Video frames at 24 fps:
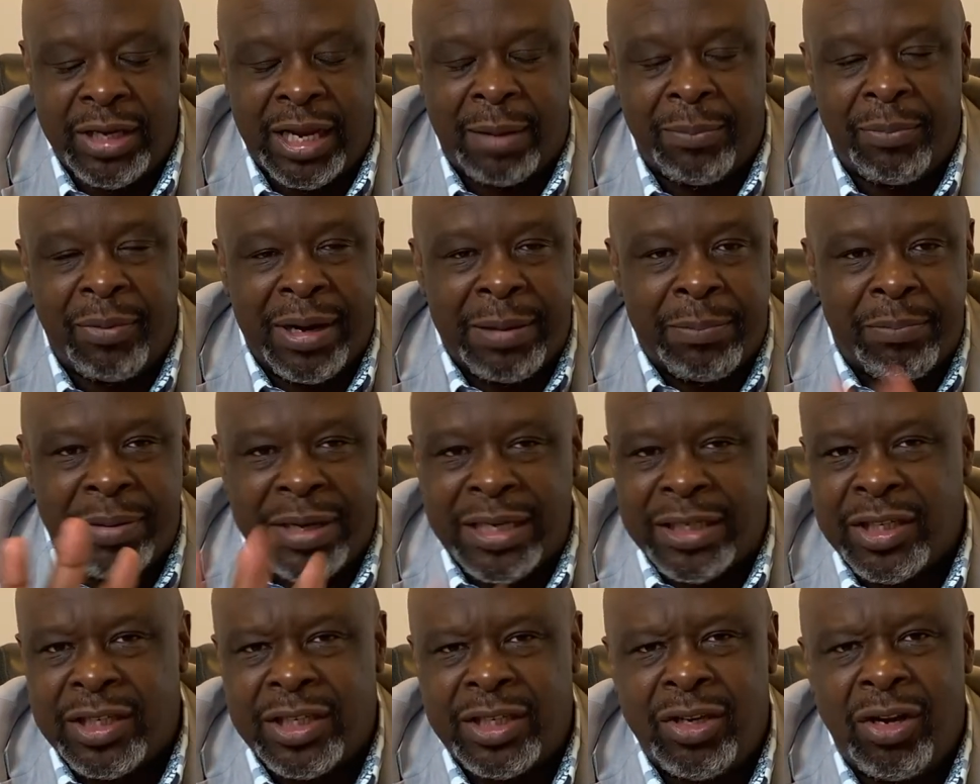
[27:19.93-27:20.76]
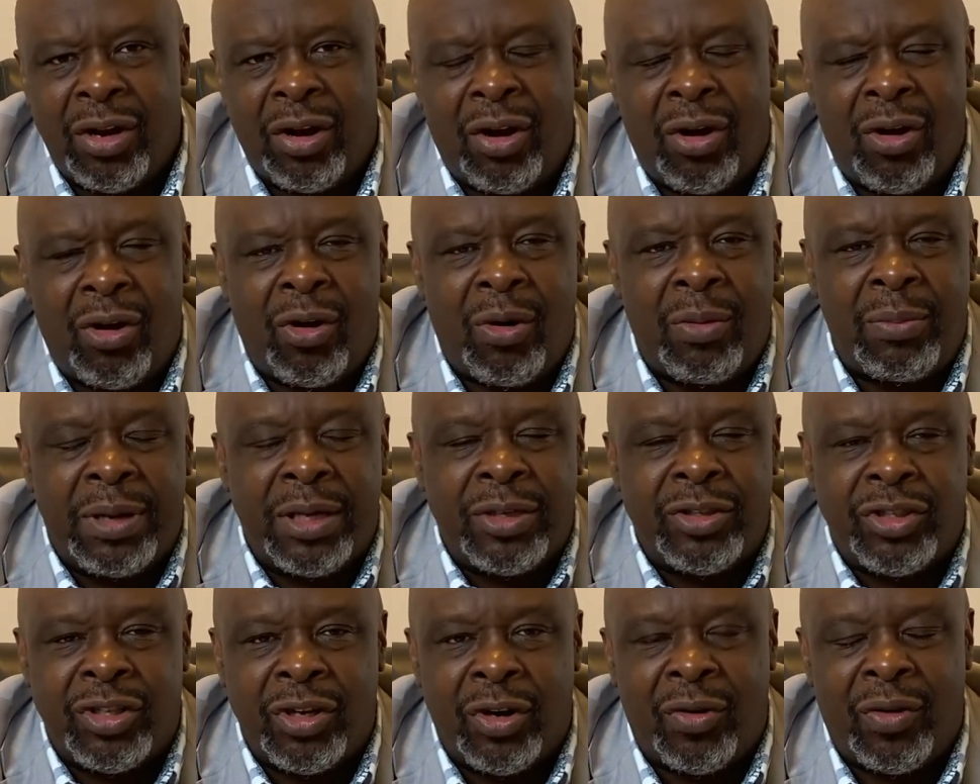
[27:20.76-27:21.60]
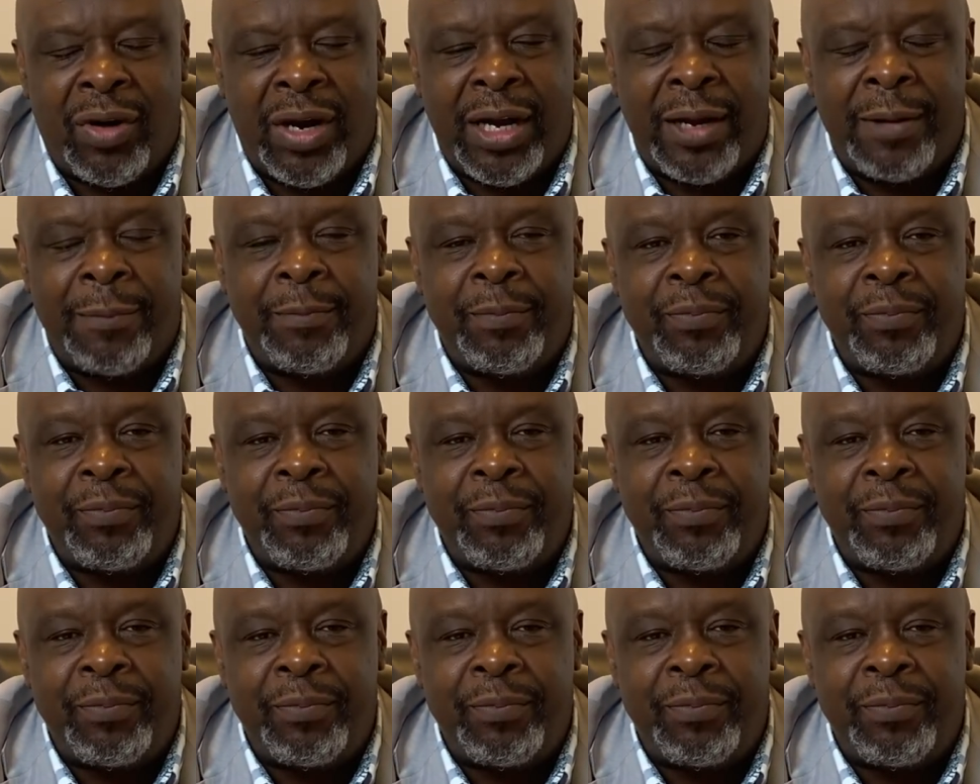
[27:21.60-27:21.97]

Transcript: I pray peace in your home and joy.